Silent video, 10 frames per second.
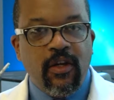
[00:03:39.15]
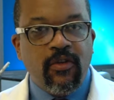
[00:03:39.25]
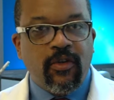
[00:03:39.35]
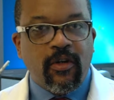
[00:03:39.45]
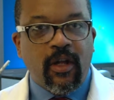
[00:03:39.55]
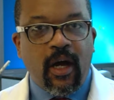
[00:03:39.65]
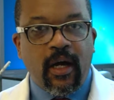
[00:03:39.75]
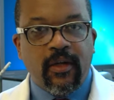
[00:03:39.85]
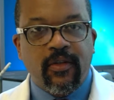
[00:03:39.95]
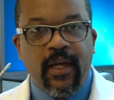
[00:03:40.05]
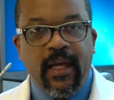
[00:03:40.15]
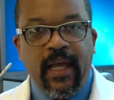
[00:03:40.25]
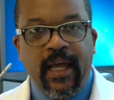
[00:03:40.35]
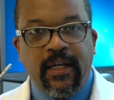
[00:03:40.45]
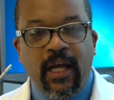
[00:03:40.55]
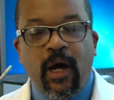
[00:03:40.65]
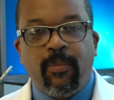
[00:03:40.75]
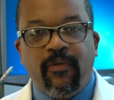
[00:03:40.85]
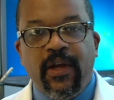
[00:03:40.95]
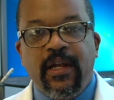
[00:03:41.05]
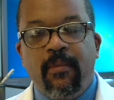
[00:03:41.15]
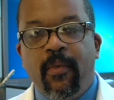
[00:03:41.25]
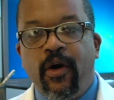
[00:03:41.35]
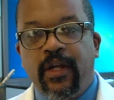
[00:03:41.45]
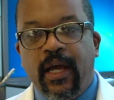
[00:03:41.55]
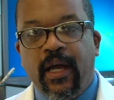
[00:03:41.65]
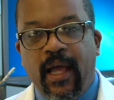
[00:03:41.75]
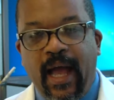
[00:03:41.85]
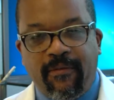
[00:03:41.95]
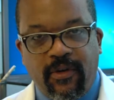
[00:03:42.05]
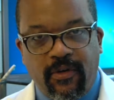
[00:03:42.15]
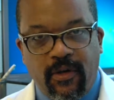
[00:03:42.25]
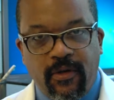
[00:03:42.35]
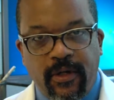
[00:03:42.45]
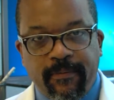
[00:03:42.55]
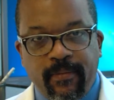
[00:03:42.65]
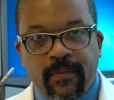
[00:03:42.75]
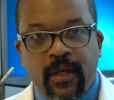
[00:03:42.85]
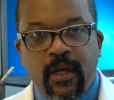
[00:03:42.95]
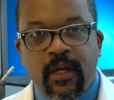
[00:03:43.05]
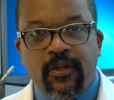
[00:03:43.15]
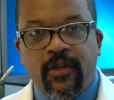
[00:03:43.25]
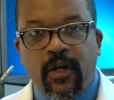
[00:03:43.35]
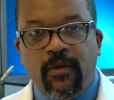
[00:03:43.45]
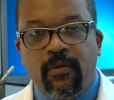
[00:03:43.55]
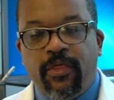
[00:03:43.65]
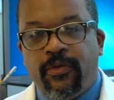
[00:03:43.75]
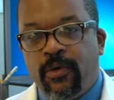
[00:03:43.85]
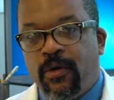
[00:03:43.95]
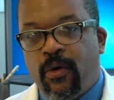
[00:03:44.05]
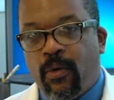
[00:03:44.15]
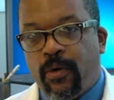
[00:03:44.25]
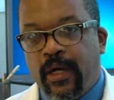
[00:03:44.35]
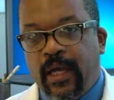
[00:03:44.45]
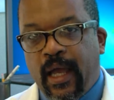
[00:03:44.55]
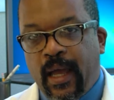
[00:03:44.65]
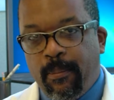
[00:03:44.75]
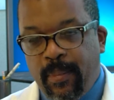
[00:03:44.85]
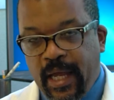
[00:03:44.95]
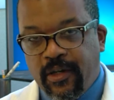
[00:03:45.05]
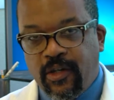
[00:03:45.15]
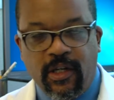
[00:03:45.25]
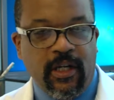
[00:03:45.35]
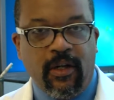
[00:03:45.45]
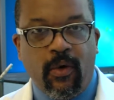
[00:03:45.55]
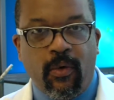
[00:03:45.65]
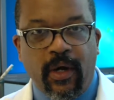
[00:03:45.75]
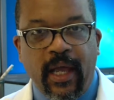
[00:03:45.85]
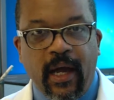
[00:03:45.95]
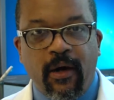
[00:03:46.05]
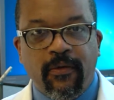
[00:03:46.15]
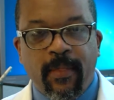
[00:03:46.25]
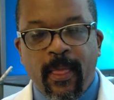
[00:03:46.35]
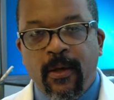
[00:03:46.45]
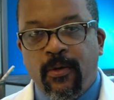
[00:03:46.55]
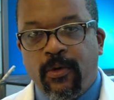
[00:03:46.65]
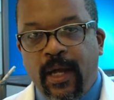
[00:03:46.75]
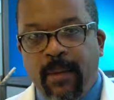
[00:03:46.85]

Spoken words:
use their lungs, and to help prevent pneumonia after surgery. So through CoreyPatient and CoreyHealth, we're